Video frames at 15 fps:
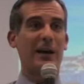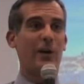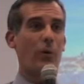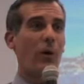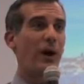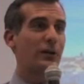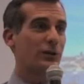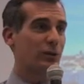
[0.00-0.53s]
can't
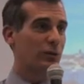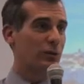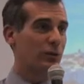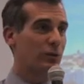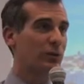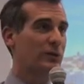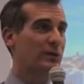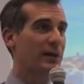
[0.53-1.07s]
walk to
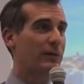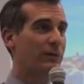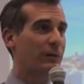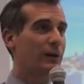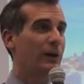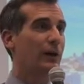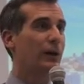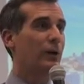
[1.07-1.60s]
school
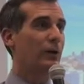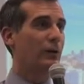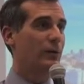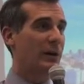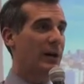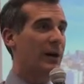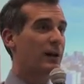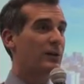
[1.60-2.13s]
safely,
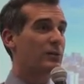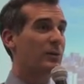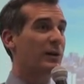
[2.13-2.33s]
who cares?